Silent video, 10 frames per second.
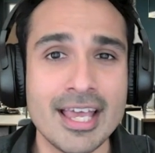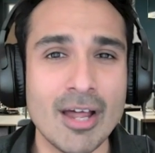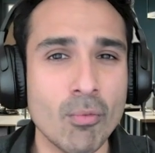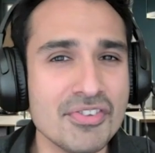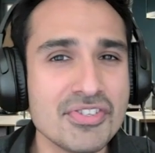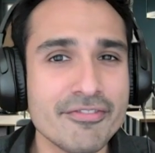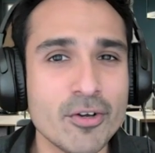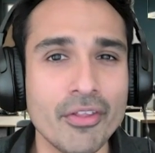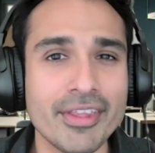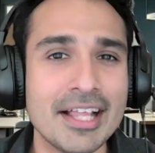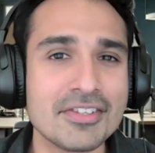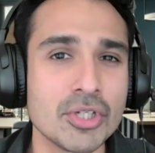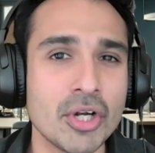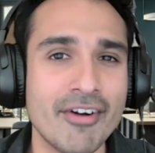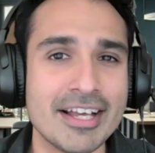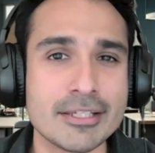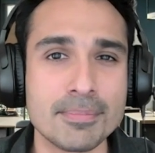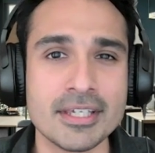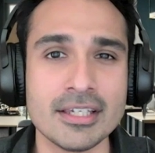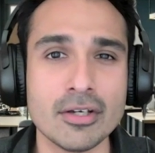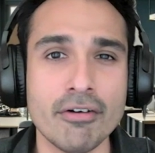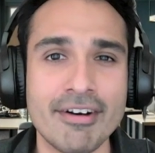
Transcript: And once you've got that sort of recipe of